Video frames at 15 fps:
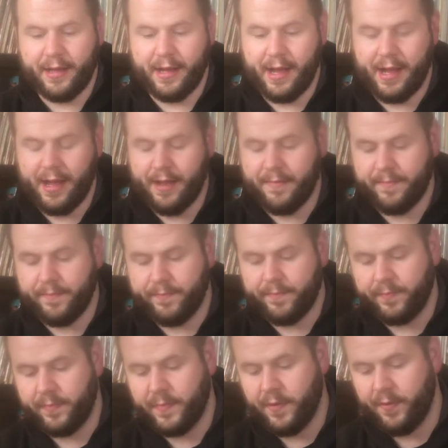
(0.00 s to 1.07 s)
The
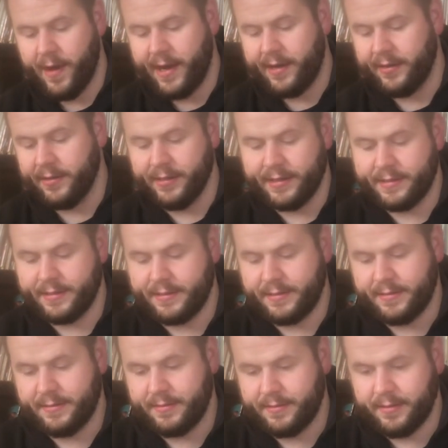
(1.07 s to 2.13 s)
record looks
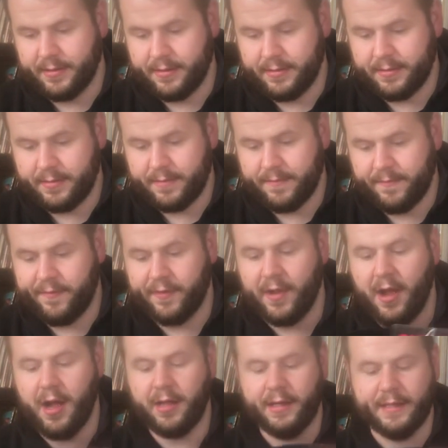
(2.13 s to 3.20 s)

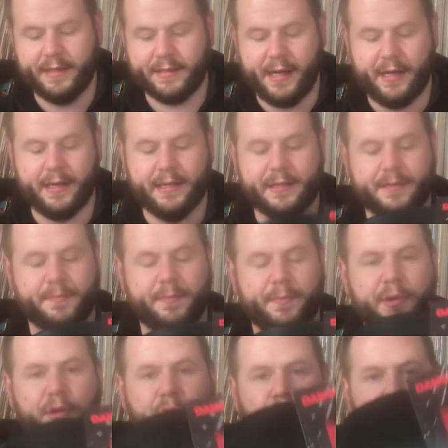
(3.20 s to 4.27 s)
flawless, kind of this
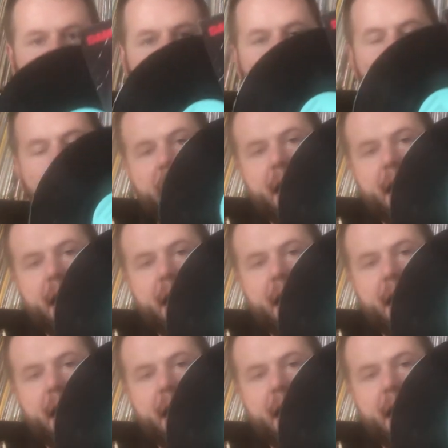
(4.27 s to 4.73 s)
blue